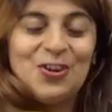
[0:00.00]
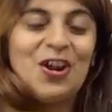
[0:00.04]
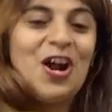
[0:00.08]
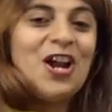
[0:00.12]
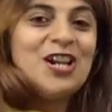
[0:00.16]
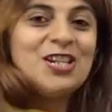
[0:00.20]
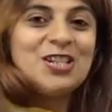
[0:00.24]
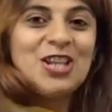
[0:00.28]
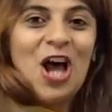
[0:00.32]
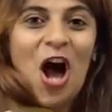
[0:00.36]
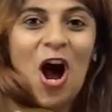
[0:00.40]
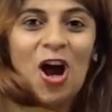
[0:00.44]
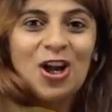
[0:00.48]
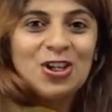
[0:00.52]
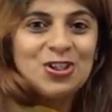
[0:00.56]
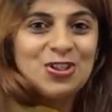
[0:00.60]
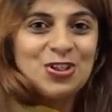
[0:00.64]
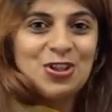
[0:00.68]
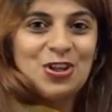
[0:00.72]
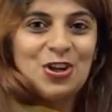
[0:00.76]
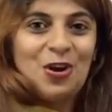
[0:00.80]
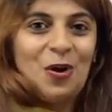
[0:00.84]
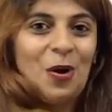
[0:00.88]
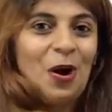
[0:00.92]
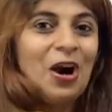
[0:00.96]
You can't talk
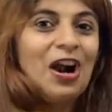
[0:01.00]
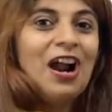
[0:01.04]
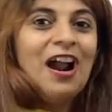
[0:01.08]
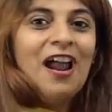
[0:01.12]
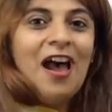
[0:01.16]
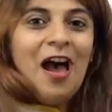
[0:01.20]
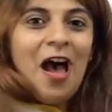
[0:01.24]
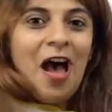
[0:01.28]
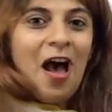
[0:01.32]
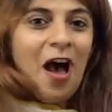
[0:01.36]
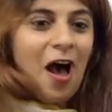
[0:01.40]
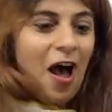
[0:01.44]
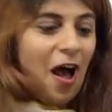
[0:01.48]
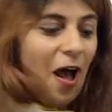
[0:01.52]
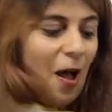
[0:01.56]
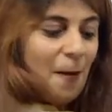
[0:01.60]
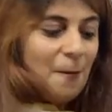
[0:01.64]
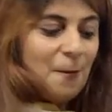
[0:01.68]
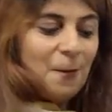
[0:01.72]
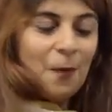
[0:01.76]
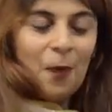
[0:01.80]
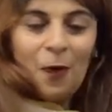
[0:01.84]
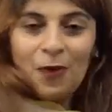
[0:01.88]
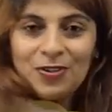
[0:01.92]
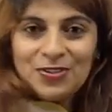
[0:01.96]
to your
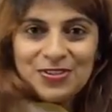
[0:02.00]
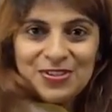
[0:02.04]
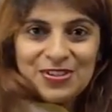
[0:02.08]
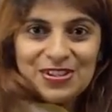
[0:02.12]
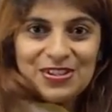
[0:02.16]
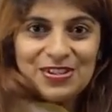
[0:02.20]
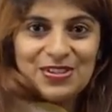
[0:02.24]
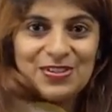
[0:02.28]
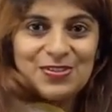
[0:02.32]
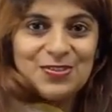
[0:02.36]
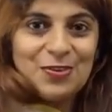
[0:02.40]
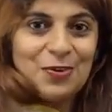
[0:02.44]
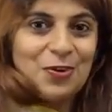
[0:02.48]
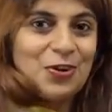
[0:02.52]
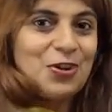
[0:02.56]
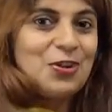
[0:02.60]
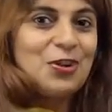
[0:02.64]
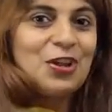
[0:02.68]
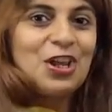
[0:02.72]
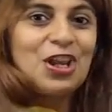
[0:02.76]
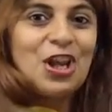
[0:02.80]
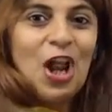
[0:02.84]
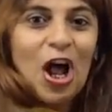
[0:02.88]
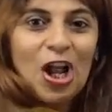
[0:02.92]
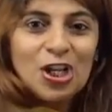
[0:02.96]
bosses or
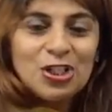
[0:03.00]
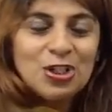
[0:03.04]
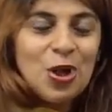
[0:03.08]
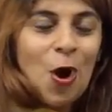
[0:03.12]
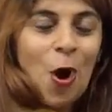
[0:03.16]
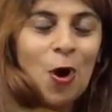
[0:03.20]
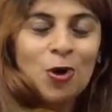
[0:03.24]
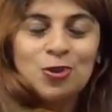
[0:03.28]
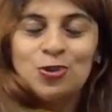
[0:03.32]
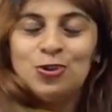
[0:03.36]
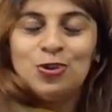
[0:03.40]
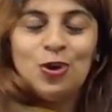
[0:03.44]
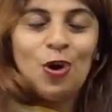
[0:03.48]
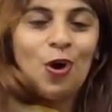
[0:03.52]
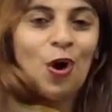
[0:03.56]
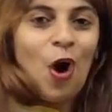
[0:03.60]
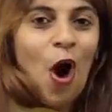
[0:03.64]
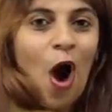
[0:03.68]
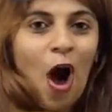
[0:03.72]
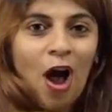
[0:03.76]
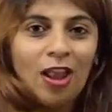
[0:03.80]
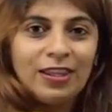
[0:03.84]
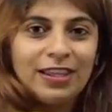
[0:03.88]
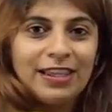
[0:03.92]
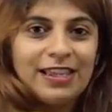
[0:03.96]
you cannot talk to your
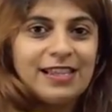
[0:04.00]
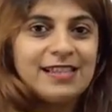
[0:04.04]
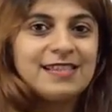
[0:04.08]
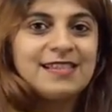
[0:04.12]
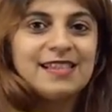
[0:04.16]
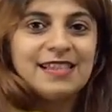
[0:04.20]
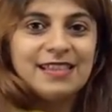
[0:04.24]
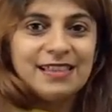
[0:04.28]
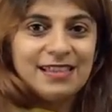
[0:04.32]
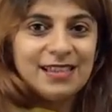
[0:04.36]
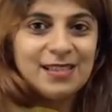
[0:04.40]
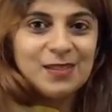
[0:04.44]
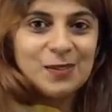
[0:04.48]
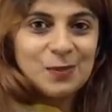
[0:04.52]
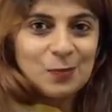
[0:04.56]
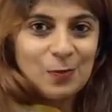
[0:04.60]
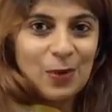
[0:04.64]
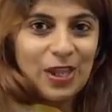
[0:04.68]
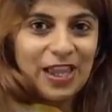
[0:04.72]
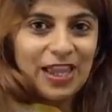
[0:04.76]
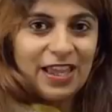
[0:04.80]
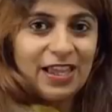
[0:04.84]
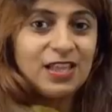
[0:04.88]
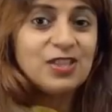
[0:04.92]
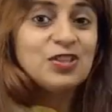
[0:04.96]
colleagues in this
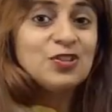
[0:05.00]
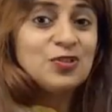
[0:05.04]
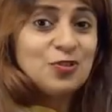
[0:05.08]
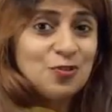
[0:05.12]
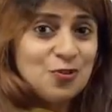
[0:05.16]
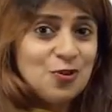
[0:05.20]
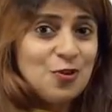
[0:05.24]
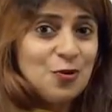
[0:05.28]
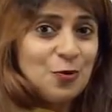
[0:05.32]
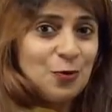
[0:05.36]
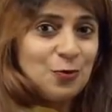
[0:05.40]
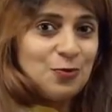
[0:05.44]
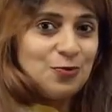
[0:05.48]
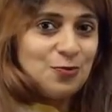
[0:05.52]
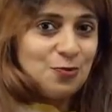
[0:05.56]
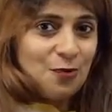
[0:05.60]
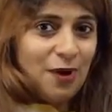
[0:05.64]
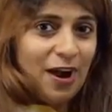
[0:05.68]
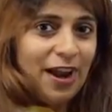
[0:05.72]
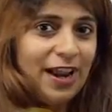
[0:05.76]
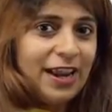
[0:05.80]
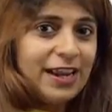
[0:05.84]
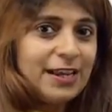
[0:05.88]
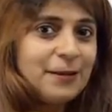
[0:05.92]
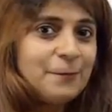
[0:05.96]
way. It's rude,
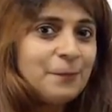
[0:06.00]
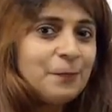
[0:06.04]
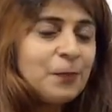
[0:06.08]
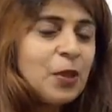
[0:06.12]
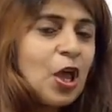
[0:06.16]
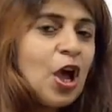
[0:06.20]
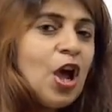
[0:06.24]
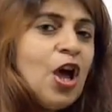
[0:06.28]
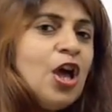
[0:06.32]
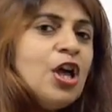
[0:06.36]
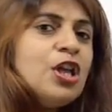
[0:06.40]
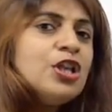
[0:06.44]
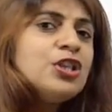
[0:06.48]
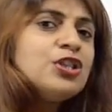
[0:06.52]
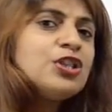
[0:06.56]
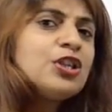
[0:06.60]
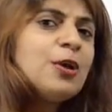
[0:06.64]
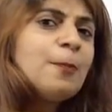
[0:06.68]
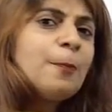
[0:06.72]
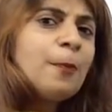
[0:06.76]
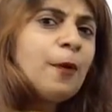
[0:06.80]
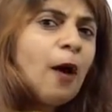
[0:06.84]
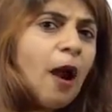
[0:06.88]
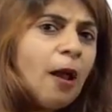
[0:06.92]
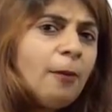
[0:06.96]
right? So
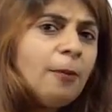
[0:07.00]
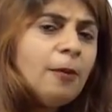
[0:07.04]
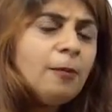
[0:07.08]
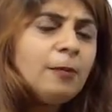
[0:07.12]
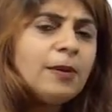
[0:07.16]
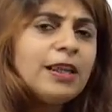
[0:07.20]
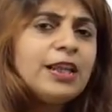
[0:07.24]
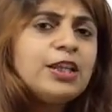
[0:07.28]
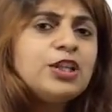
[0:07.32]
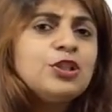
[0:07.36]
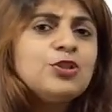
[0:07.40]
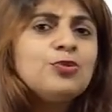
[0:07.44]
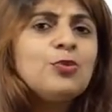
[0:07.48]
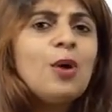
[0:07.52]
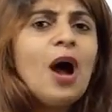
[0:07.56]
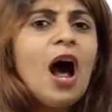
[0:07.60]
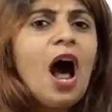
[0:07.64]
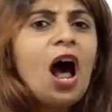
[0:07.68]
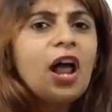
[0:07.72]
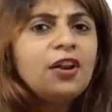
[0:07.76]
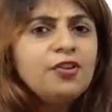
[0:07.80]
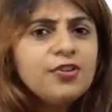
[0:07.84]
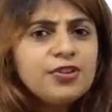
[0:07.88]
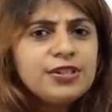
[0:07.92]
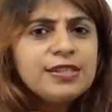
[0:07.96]
probably to
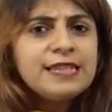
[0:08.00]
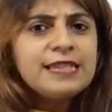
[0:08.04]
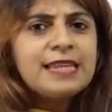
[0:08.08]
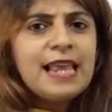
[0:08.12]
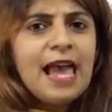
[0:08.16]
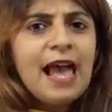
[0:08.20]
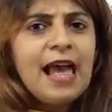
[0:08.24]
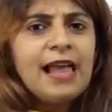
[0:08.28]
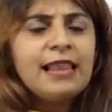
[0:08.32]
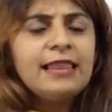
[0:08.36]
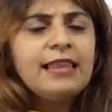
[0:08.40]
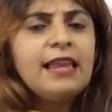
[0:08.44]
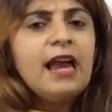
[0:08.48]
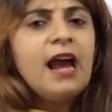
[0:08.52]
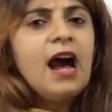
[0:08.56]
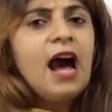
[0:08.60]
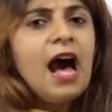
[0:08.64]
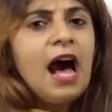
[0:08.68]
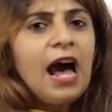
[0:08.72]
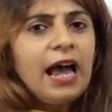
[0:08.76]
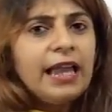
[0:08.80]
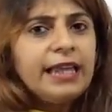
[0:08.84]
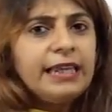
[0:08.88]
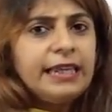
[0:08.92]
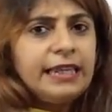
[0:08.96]
understand their
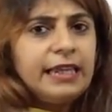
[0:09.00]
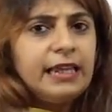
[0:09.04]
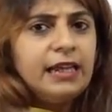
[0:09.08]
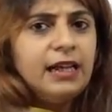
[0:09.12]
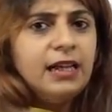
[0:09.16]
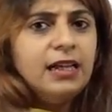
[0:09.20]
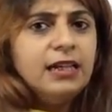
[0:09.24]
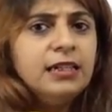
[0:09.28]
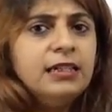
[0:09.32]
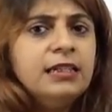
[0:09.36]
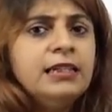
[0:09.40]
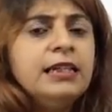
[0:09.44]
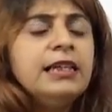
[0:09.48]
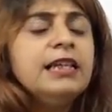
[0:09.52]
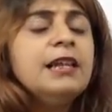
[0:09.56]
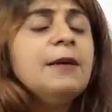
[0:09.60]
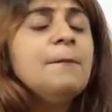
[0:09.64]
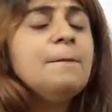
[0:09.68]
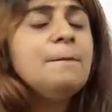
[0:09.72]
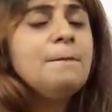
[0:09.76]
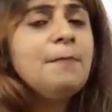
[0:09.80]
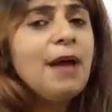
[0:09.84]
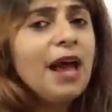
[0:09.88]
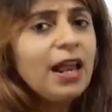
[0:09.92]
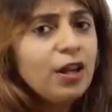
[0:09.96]
idea in a
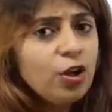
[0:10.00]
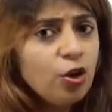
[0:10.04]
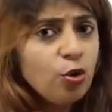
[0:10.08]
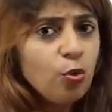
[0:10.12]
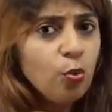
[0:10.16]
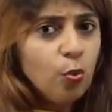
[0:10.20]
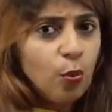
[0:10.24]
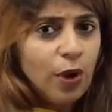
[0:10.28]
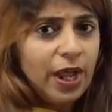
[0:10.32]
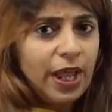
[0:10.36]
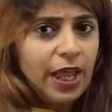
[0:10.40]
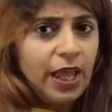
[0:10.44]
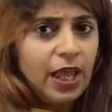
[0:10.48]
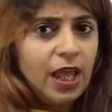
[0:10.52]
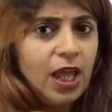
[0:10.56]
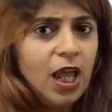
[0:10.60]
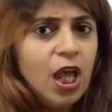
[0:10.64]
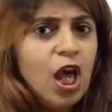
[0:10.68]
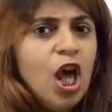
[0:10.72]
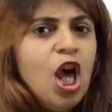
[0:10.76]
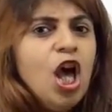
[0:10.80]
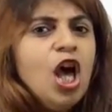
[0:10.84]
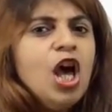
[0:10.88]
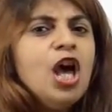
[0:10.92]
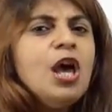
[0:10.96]
better
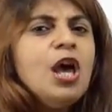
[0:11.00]
way,